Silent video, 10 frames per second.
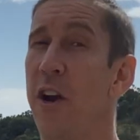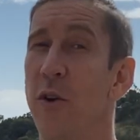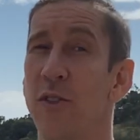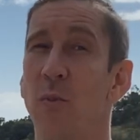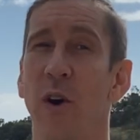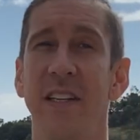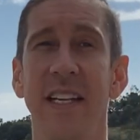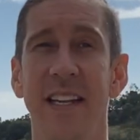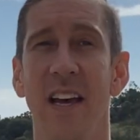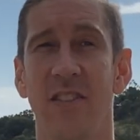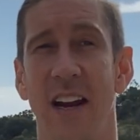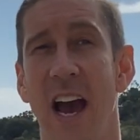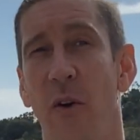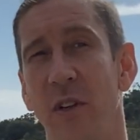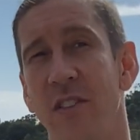to know some more details on how
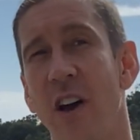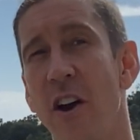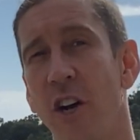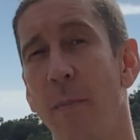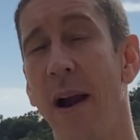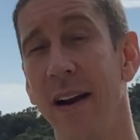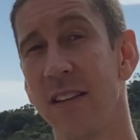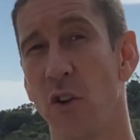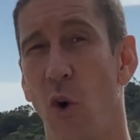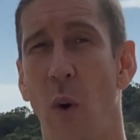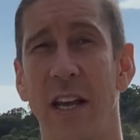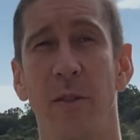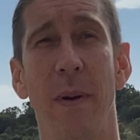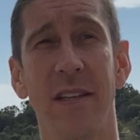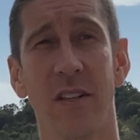to install your bearings or why
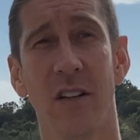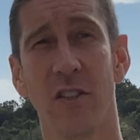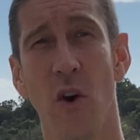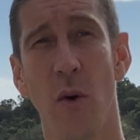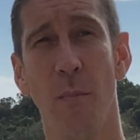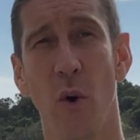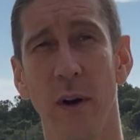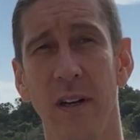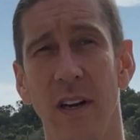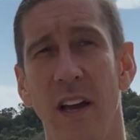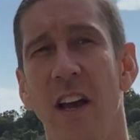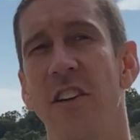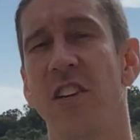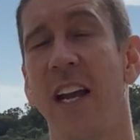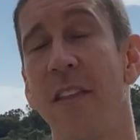spacers are so important,
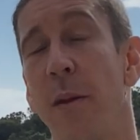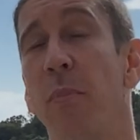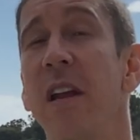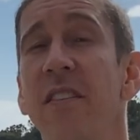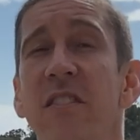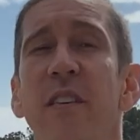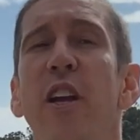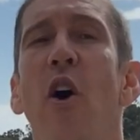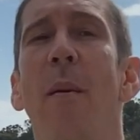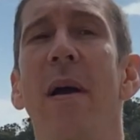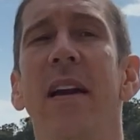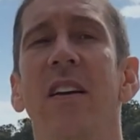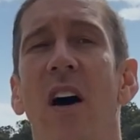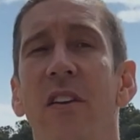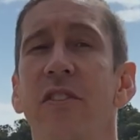check out the previous video I made
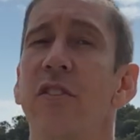called